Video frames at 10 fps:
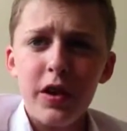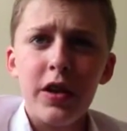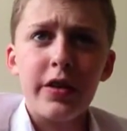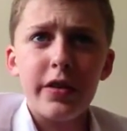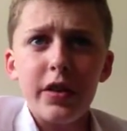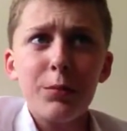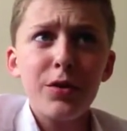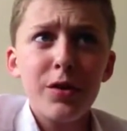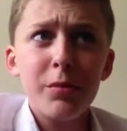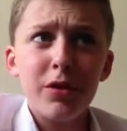and I'm
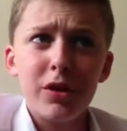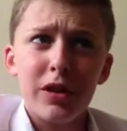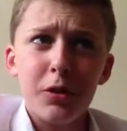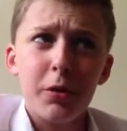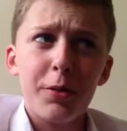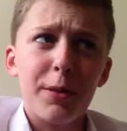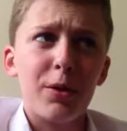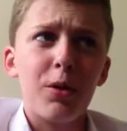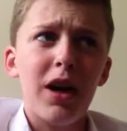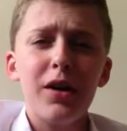just going to be talking a little bit
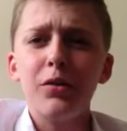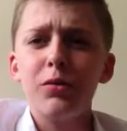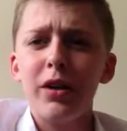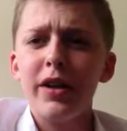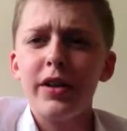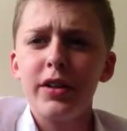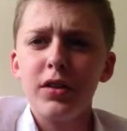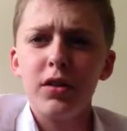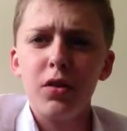about how why